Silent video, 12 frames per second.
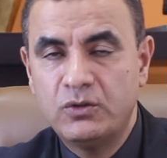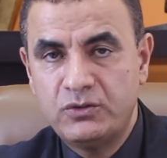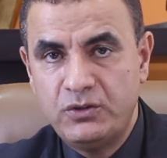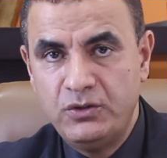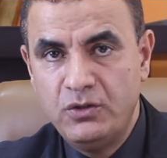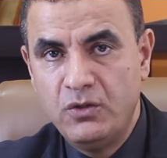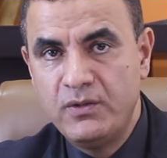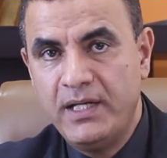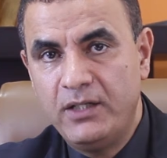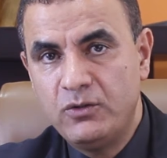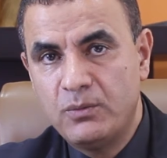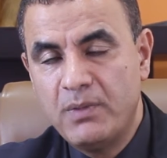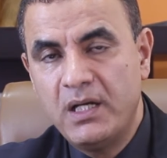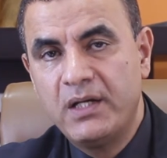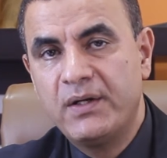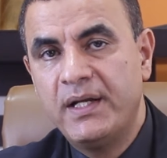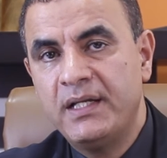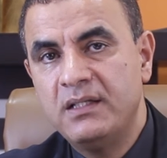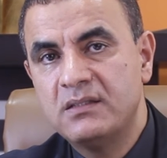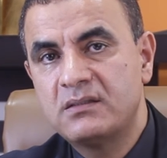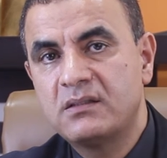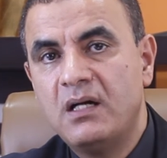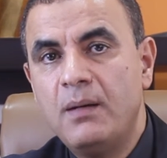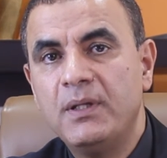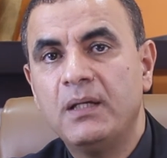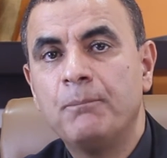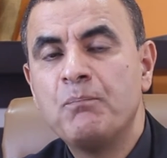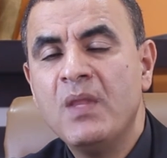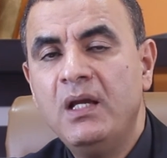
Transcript: or to know that your migraine is coming,